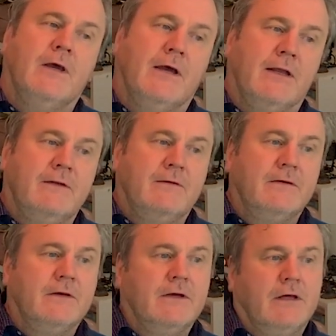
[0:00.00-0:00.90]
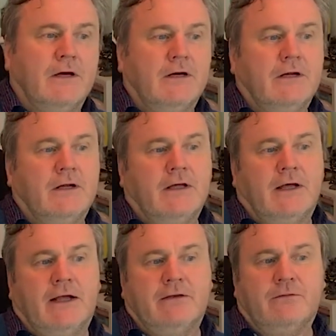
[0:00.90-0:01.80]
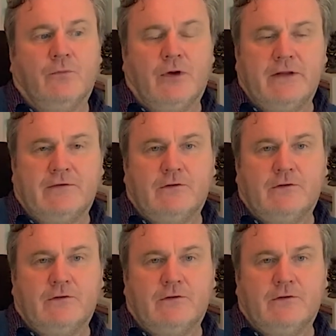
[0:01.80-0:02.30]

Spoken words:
And when it